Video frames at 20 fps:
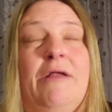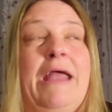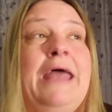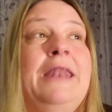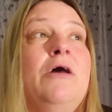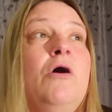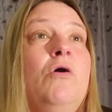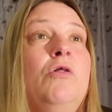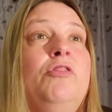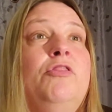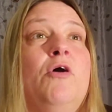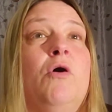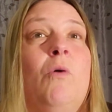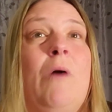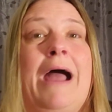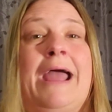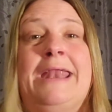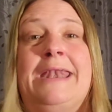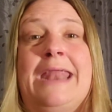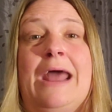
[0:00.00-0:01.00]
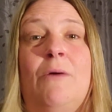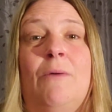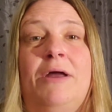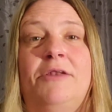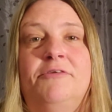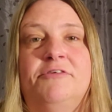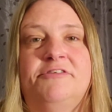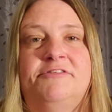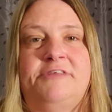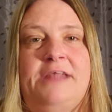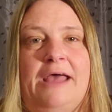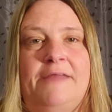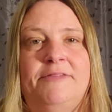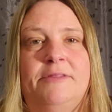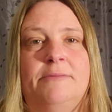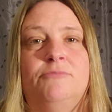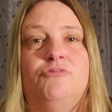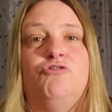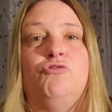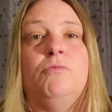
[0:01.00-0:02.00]
And although I now understand
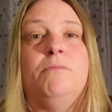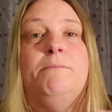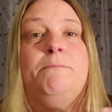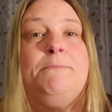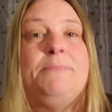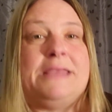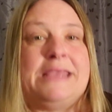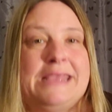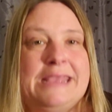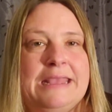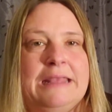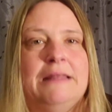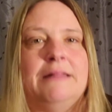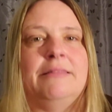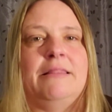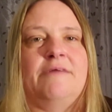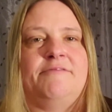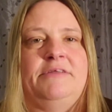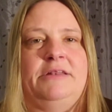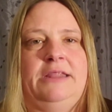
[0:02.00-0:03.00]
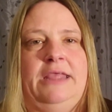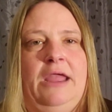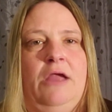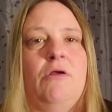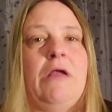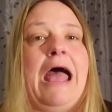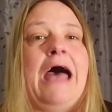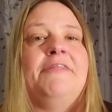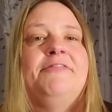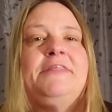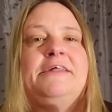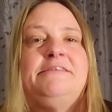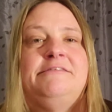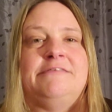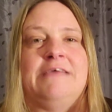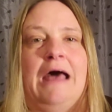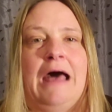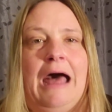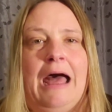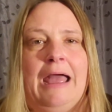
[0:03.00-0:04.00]
them to be love and care, at the
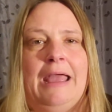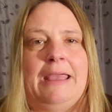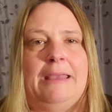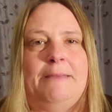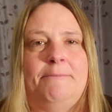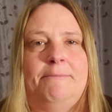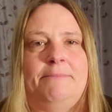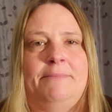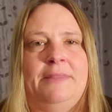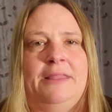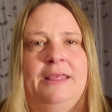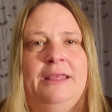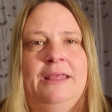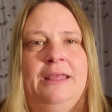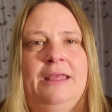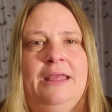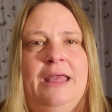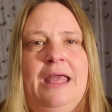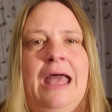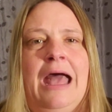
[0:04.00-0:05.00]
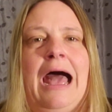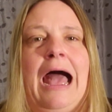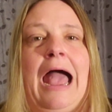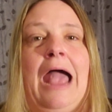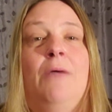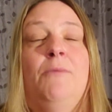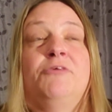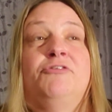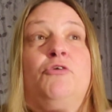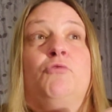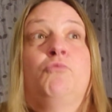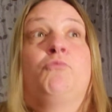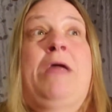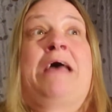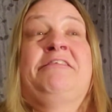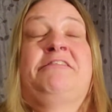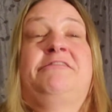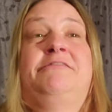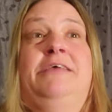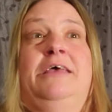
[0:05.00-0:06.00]
time, I was
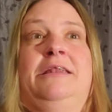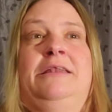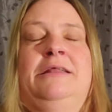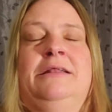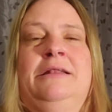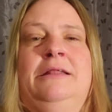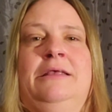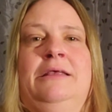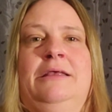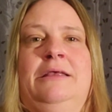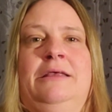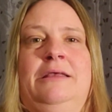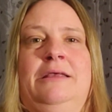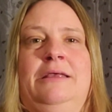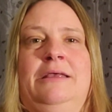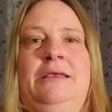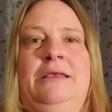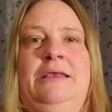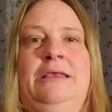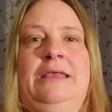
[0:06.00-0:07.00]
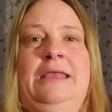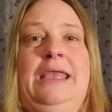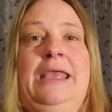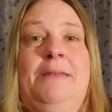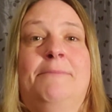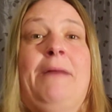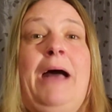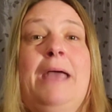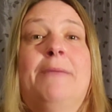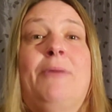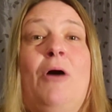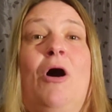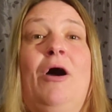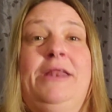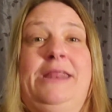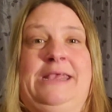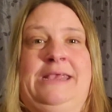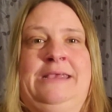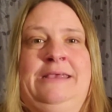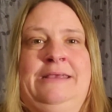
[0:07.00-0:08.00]
arrested in my
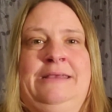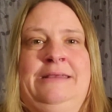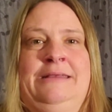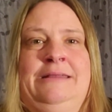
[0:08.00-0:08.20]
body.